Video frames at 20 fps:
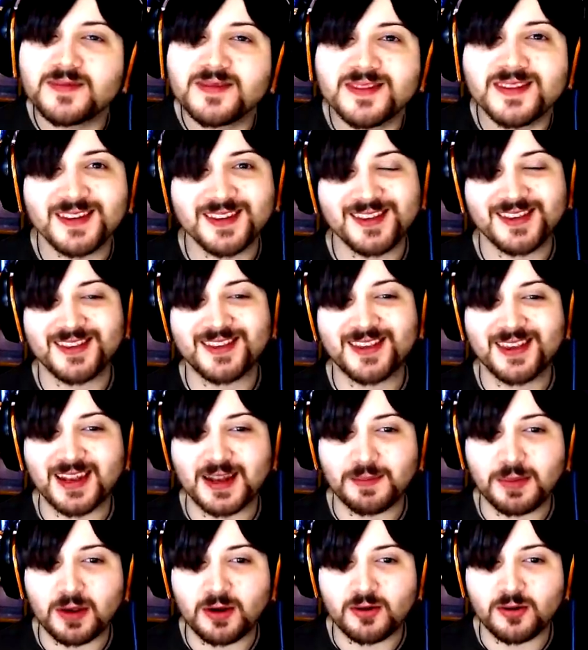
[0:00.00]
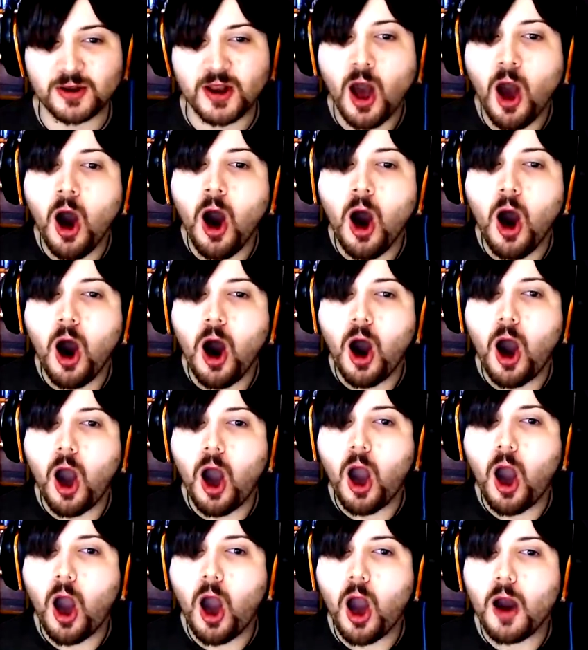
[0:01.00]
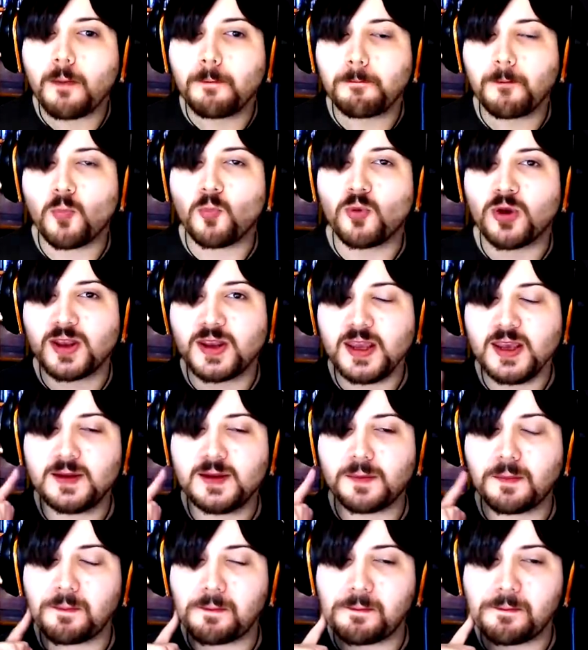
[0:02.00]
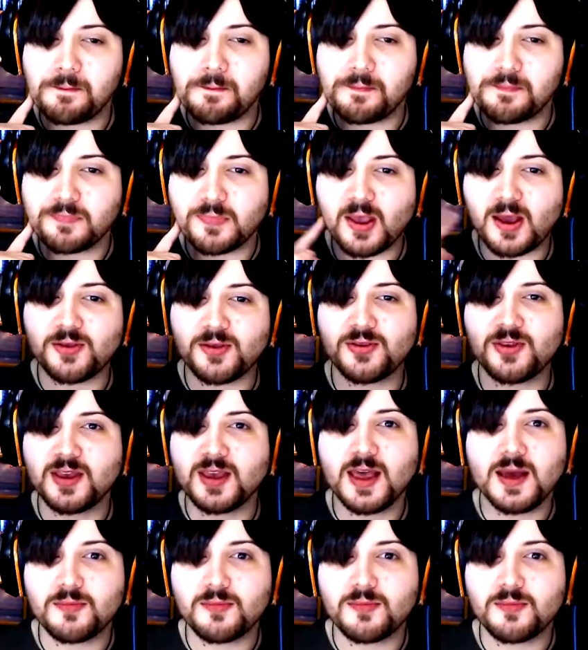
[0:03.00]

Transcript: This is gonna be great. We need... I think I'm